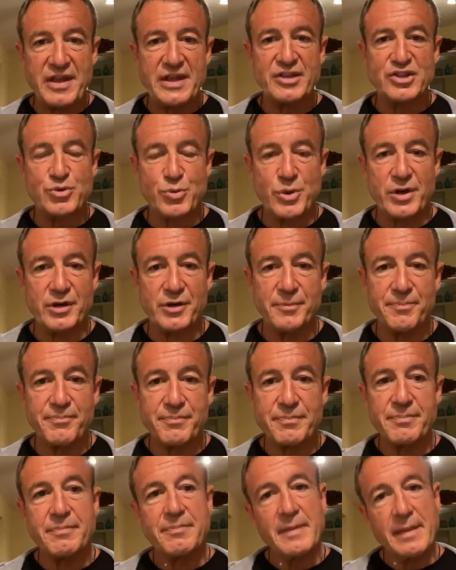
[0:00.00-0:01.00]
Israel,
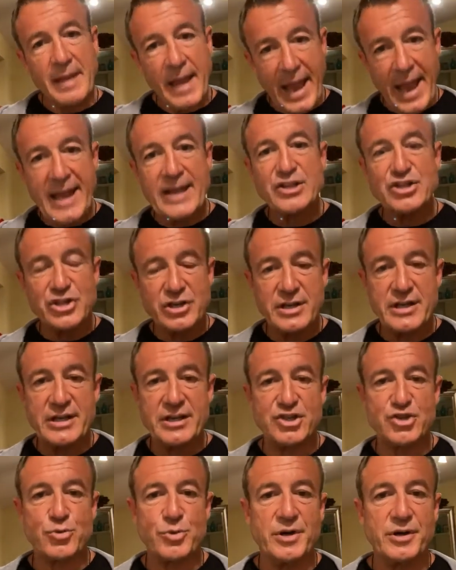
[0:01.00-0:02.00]
ancient
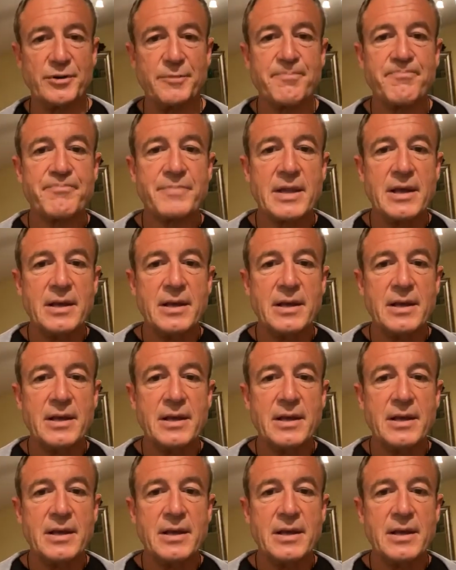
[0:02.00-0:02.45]
Israel,